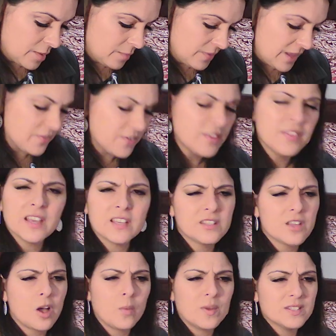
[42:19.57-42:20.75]
Everything's
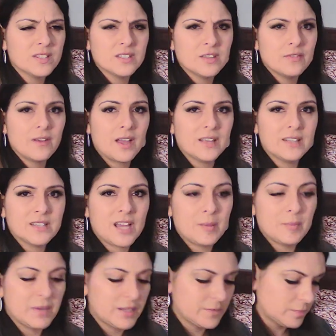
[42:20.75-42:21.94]
always in divine
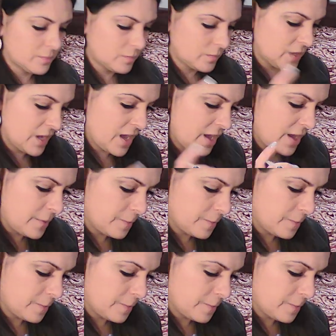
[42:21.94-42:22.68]
timing, okay?